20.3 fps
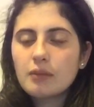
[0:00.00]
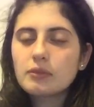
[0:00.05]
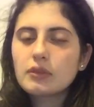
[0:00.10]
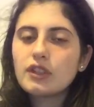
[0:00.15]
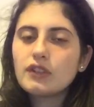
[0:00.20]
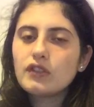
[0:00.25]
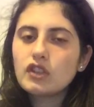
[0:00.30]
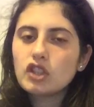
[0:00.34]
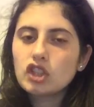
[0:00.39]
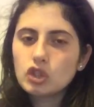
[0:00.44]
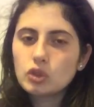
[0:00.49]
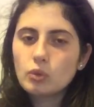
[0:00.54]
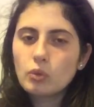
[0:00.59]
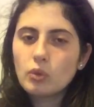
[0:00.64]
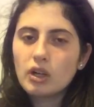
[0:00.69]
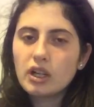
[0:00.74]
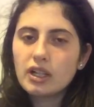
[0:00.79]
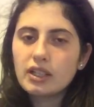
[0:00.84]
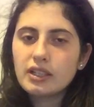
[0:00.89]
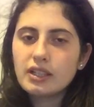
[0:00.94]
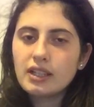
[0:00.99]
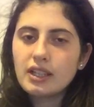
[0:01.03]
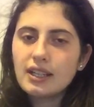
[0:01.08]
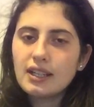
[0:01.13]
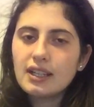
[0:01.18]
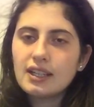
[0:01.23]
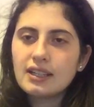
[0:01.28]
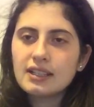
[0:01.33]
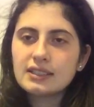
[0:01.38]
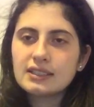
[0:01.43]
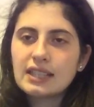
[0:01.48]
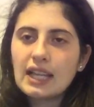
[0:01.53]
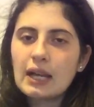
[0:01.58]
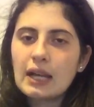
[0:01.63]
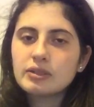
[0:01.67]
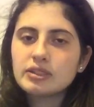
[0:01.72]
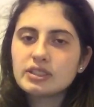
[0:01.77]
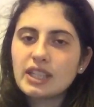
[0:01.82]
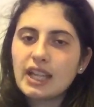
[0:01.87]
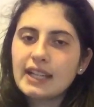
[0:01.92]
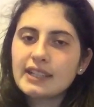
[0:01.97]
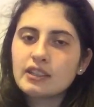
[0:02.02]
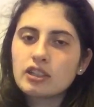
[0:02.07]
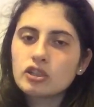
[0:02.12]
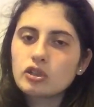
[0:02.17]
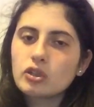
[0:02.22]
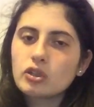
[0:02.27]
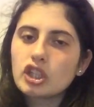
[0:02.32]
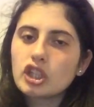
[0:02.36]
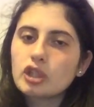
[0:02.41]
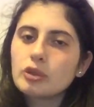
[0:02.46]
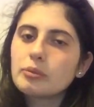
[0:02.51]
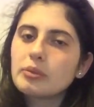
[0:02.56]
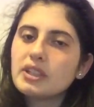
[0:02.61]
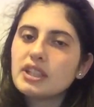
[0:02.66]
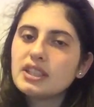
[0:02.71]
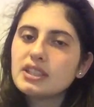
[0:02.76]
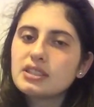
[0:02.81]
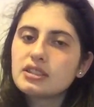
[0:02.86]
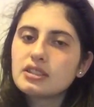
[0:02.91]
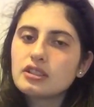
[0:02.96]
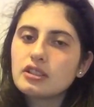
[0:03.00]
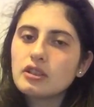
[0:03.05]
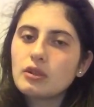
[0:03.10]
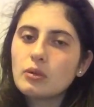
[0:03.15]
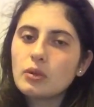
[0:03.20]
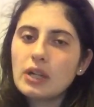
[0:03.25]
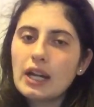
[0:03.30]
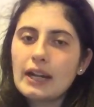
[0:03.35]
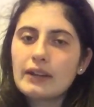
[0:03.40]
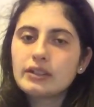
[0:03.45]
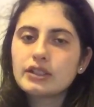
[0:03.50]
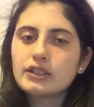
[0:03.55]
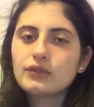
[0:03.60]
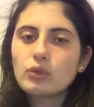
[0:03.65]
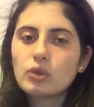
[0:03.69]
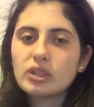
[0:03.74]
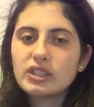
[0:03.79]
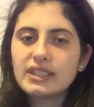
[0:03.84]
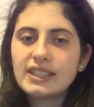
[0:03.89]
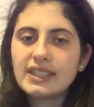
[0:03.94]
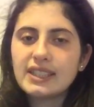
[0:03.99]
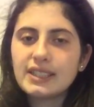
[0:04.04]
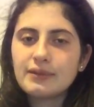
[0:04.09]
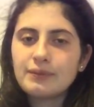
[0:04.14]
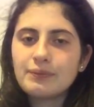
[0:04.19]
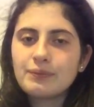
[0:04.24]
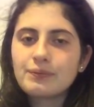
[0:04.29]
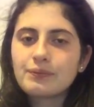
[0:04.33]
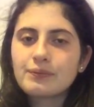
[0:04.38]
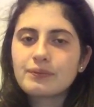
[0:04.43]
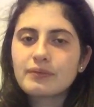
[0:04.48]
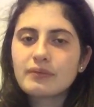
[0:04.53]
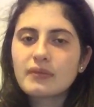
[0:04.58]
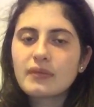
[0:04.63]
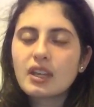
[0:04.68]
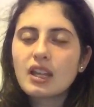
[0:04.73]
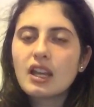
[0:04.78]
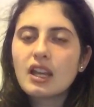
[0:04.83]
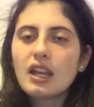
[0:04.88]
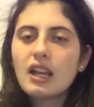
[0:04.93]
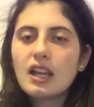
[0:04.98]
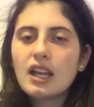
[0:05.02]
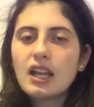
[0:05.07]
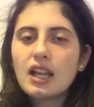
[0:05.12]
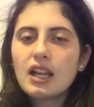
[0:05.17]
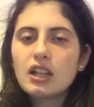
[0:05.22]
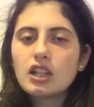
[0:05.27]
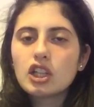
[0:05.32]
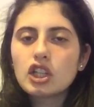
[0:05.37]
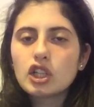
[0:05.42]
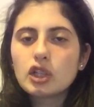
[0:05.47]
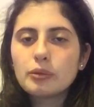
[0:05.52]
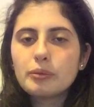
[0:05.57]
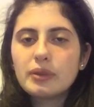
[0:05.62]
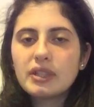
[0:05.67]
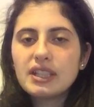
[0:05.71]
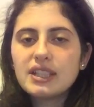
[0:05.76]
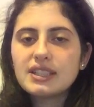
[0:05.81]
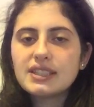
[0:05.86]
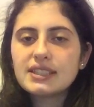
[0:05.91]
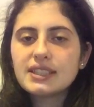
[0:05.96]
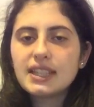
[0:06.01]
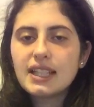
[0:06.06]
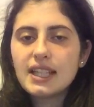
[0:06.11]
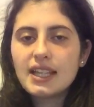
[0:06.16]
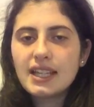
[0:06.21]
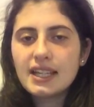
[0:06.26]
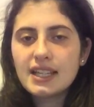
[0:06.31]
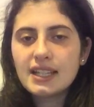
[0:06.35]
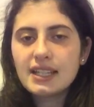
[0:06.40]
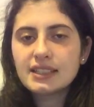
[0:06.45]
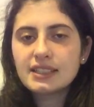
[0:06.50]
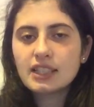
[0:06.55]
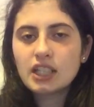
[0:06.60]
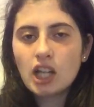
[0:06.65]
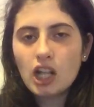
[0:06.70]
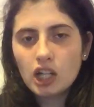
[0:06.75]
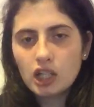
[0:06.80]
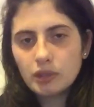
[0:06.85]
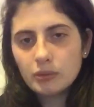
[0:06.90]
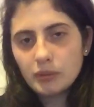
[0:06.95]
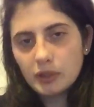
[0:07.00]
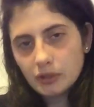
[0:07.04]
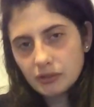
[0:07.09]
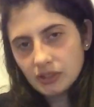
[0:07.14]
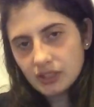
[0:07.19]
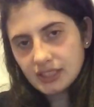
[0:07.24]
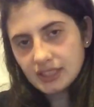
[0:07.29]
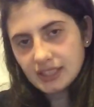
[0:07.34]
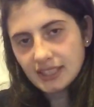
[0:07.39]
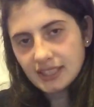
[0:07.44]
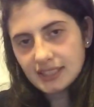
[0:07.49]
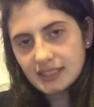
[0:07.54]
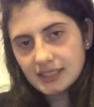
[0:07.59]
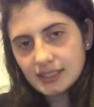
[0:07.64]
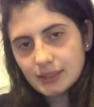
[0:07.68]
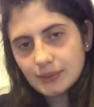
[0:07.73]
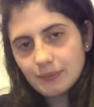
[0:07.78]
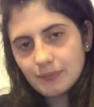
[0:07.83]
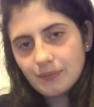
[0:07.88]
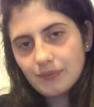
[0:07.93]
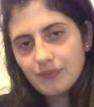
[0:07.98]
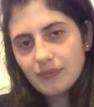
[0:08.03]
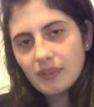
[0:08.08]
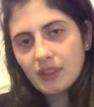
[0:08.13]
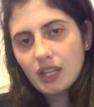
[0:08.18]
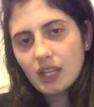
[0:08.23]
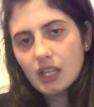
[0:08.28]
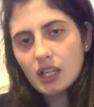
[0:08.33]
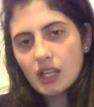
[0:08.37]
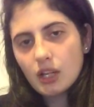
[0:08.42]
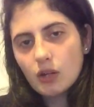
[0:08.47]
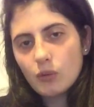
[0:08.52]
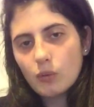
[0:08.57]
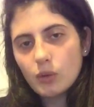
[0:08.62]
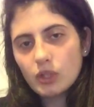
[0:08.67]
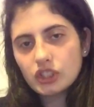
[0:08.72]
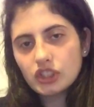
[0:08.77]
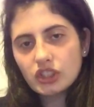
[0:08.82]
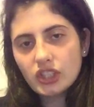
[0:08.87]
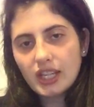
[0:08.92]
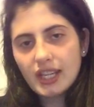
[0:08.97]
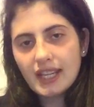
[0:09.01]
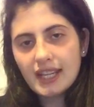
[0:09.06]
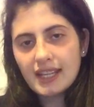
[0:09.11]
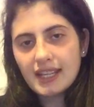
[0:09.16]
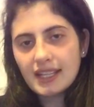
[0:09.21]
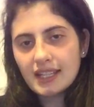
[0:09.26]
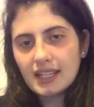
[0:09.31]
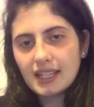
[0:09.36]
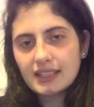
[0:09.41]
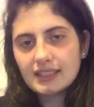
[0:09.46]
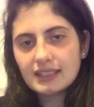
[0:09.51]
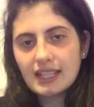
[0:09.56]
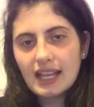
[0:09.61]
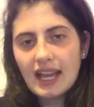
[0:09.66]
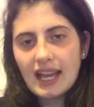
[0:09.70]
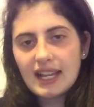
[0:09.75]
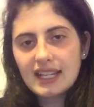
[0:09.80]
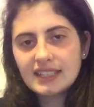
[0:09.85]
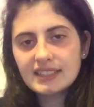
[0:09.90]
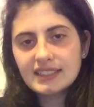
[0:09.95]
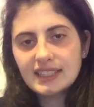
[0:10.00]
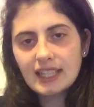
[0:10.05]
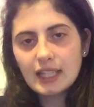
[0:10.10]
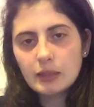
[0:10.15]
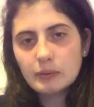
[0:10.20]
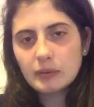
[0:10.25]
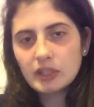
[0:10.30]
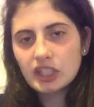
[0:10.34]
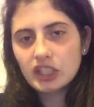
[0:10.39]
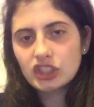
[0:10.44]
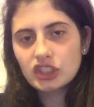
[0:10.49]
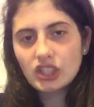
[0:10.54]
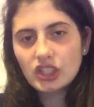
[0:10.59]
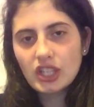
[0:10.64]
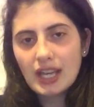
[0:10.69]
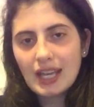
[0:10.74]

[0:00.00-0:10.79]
The first one is I was diagnosed with lupus when I was 14. Lupus is an autoimmune disease which can attack and damage